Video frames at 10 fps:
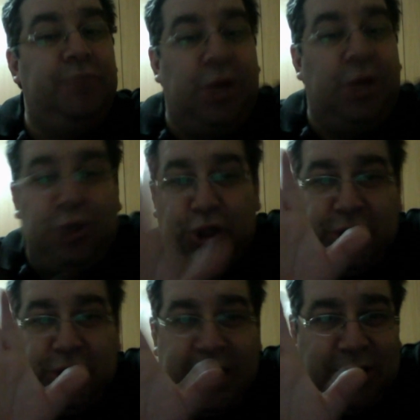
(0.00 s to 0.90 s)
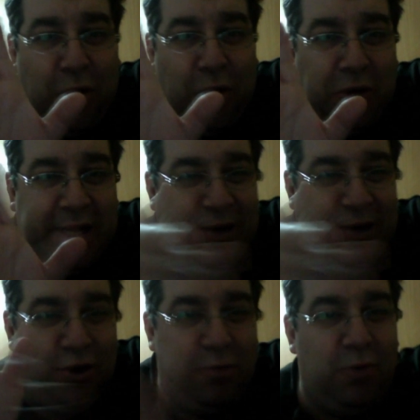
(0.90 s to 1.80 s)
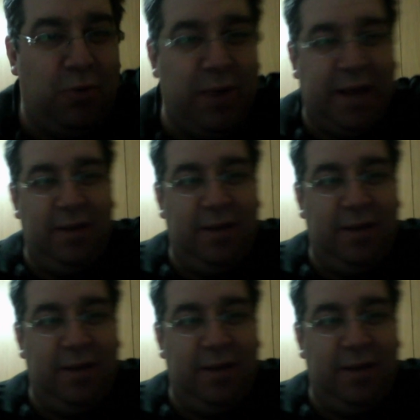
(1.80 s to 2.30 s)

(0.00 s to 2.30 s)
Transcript: It is not only a normal way.